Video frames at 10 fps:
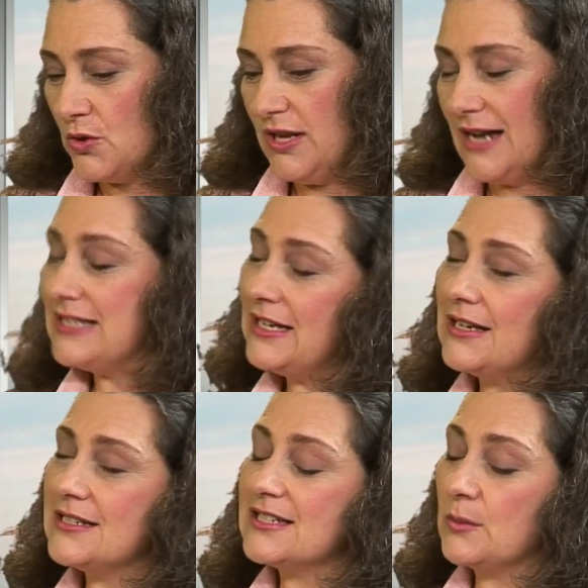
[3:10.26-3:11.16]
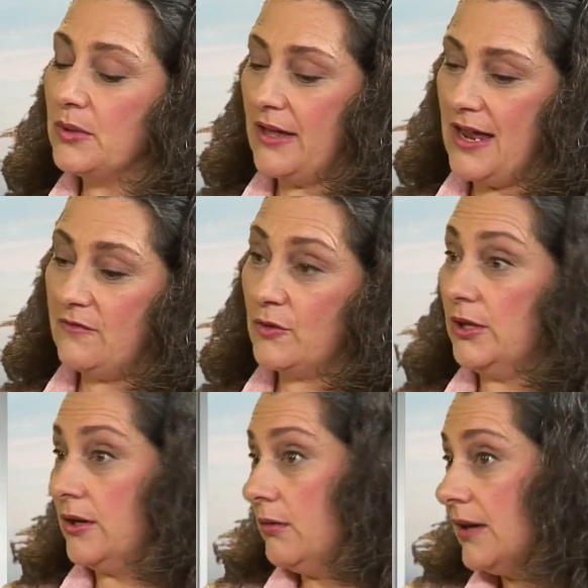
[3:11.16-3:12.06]
the idea is to plan for
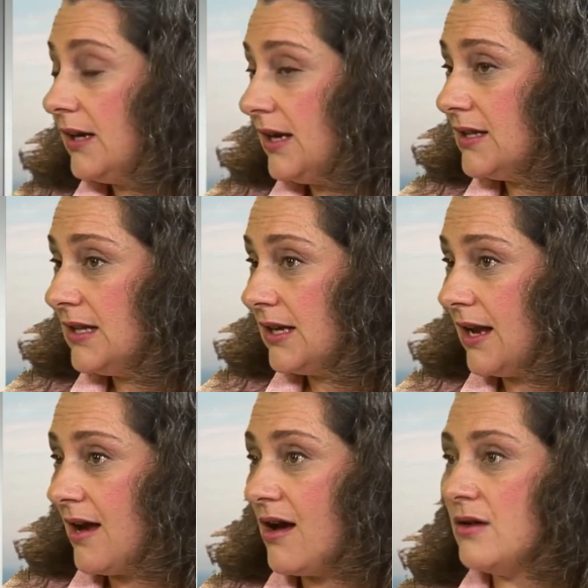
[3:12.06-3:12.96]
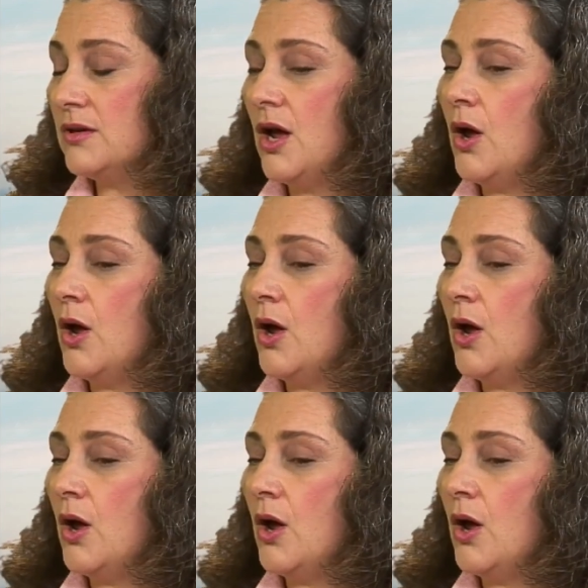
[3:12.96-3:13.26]
liquidity in the account.